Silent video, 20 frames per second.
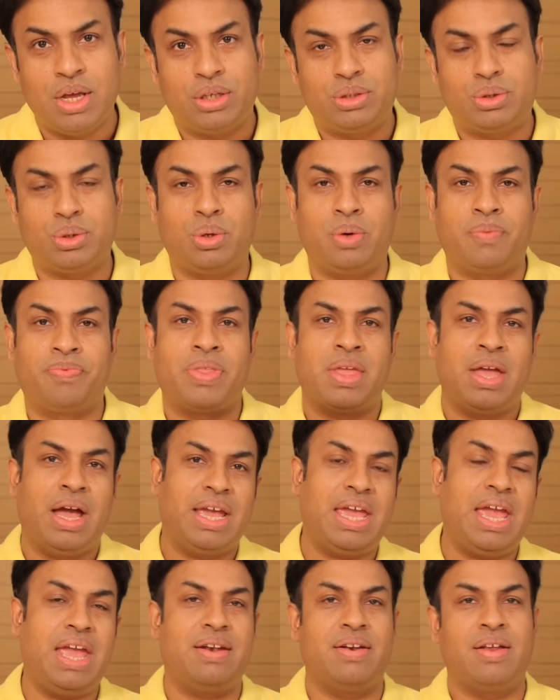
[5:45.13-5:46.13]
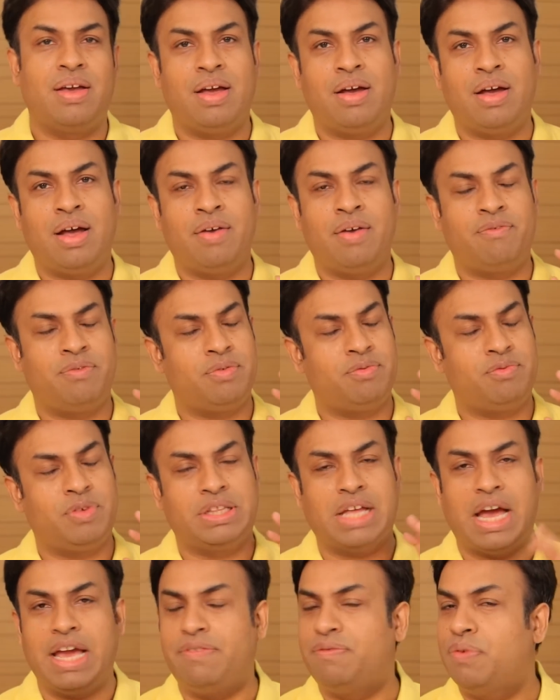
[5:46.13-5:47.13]
So again,
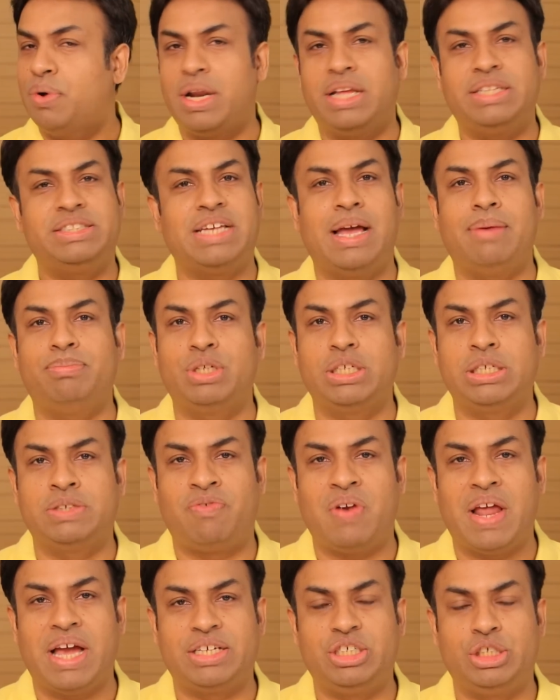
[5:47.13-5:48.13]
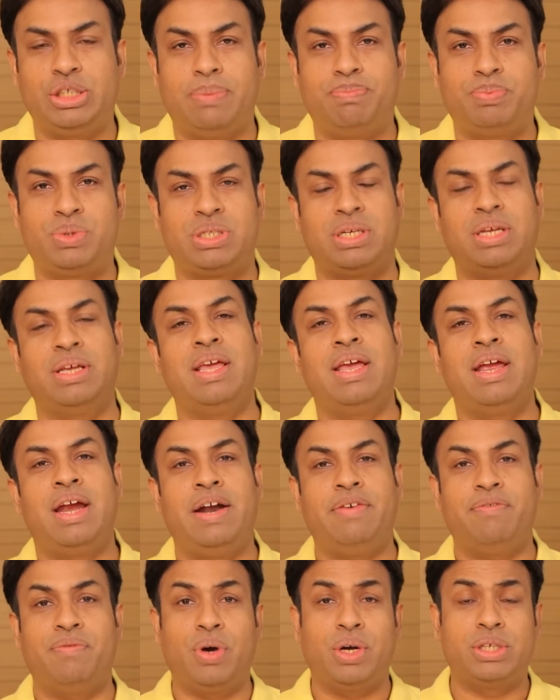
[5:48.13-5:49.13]
with iPhone and Samsung's flagships,
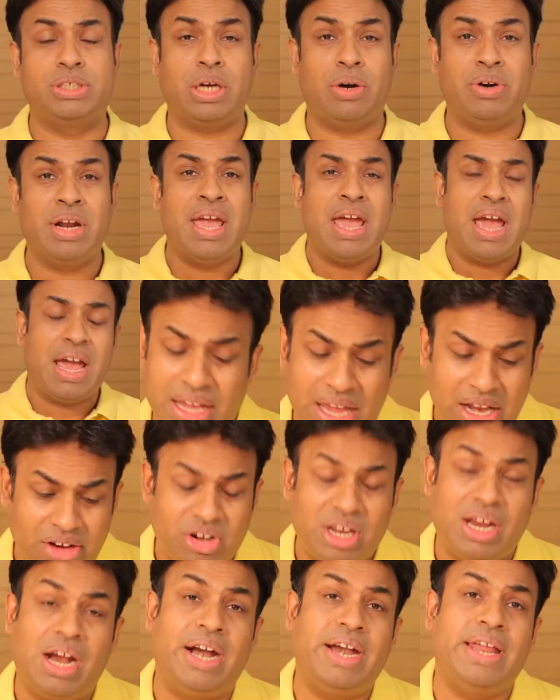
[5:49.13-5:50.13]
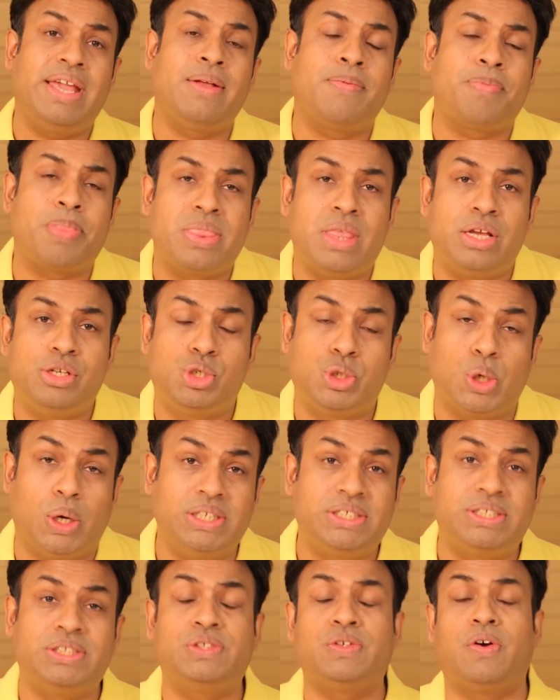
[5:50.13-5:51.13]
it works out. And again, regarding the
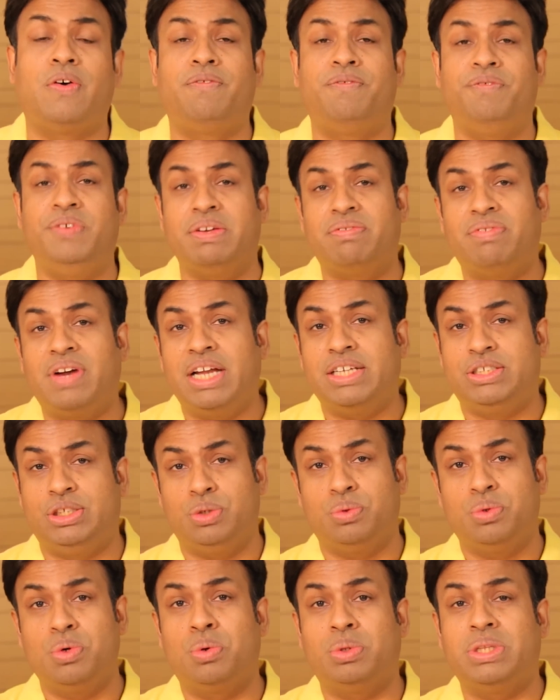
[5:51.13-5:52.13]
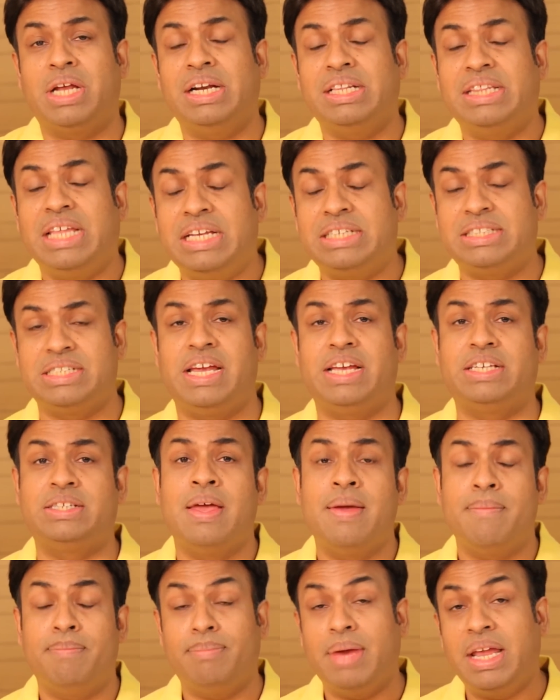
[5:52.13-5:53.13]
choices of device, you know that these
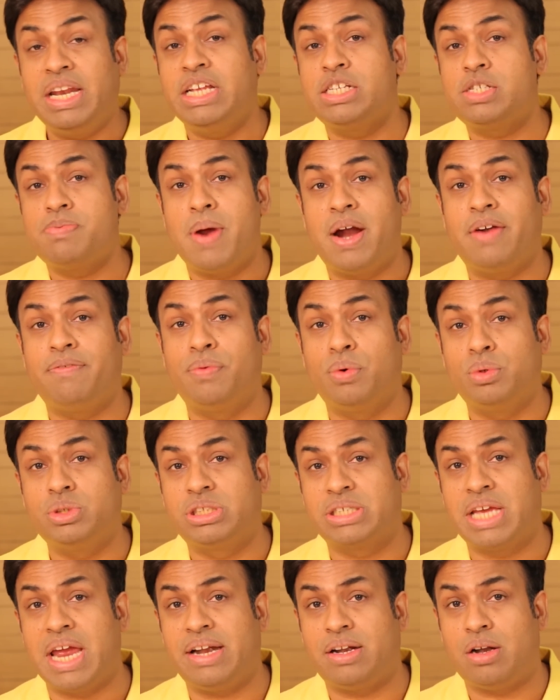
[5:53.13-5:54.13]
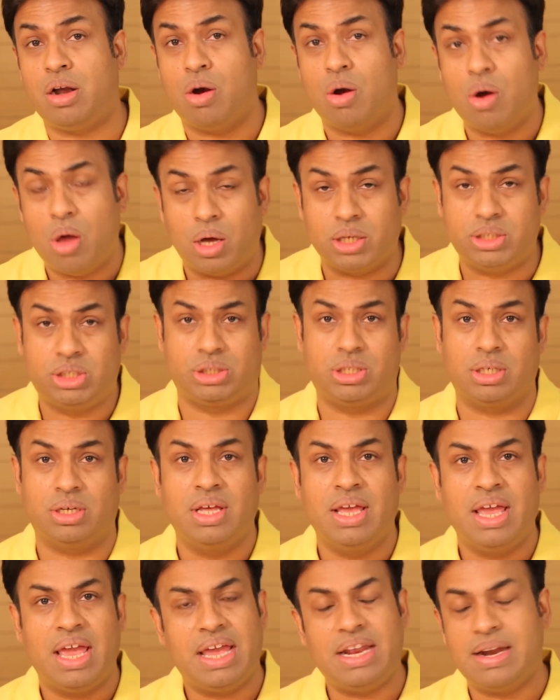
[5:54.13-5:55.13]
days, many smartphones get launched
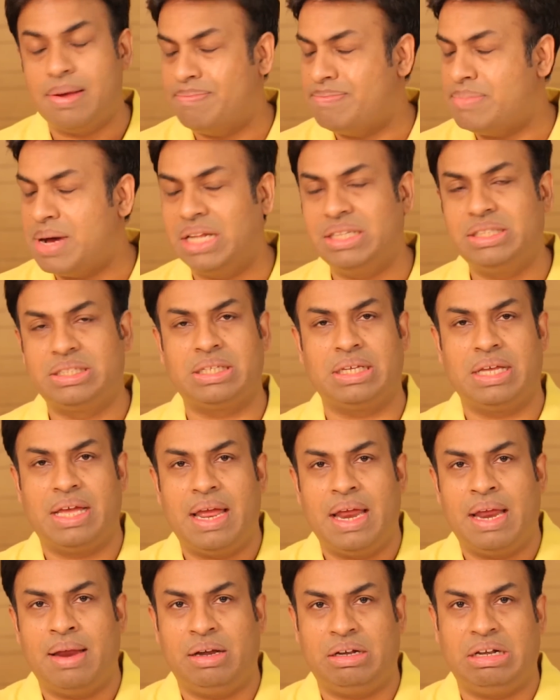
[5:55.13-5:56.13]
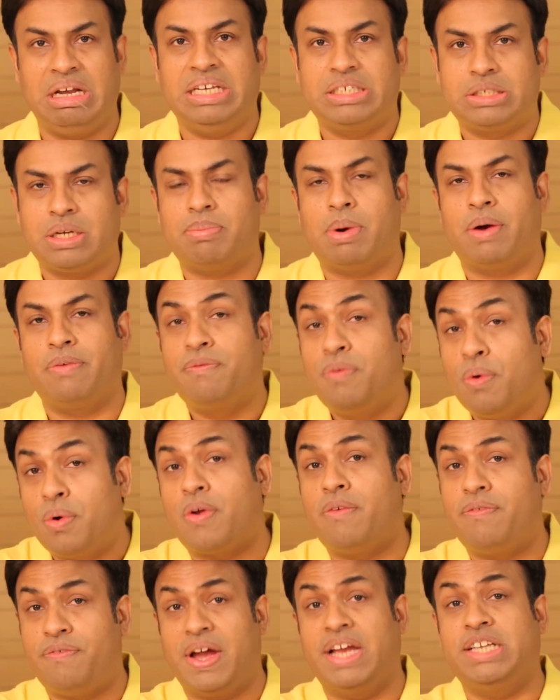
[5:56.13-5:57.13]
in a month, at least about
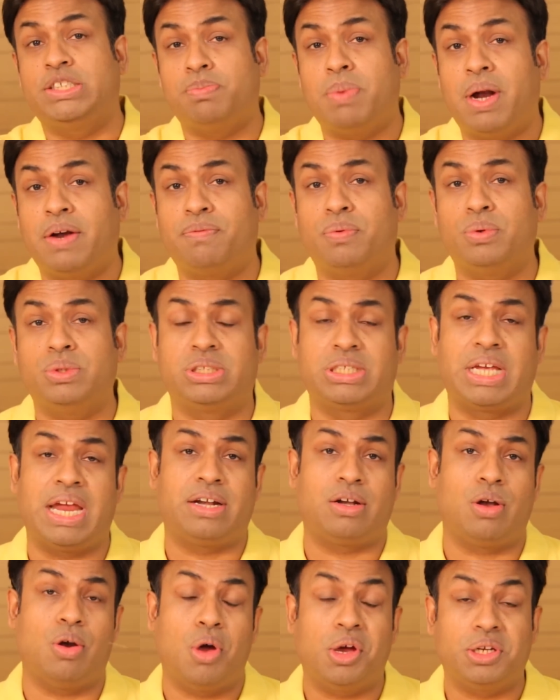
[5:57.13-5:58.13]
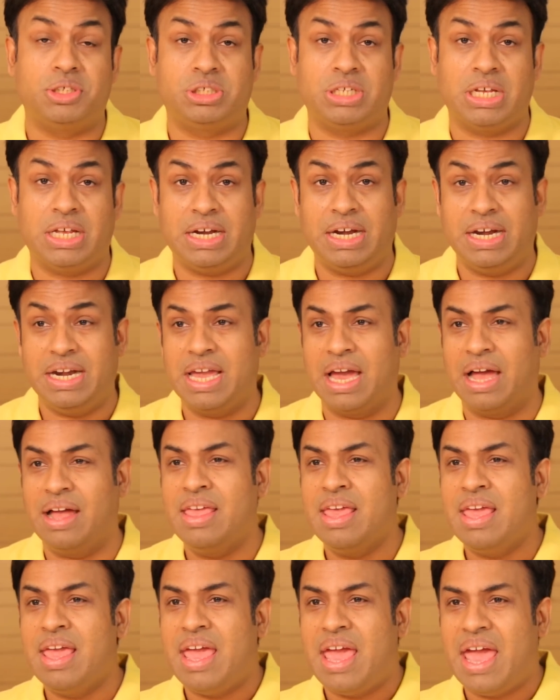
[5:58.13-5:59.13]
4 or 5 smartphones get launched in
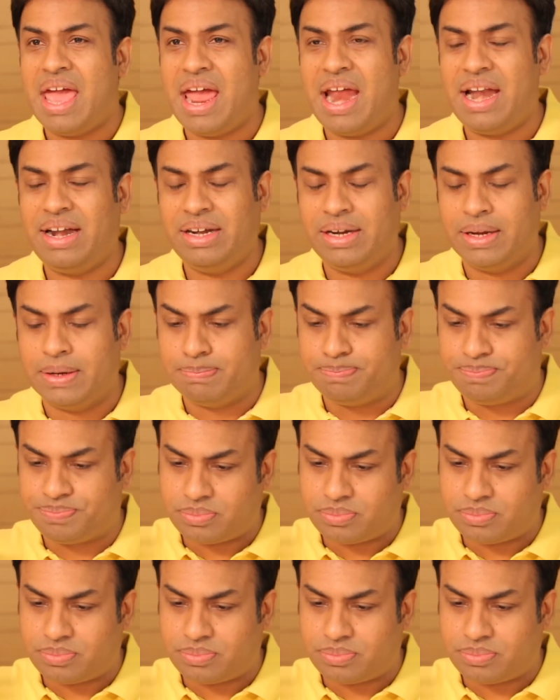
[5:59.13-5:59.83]
India. And